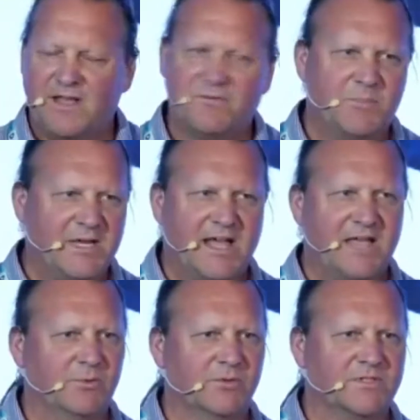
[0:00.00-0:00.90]
never been
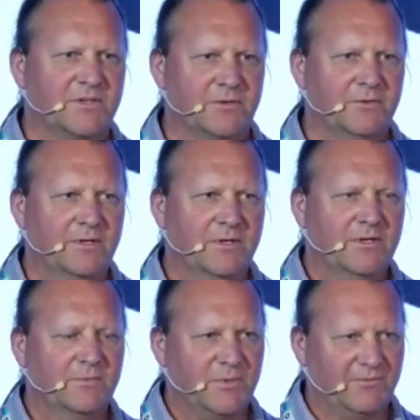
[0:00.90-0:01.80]
able to
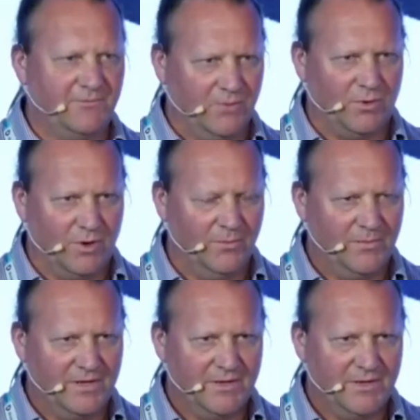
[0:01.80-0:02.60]
before,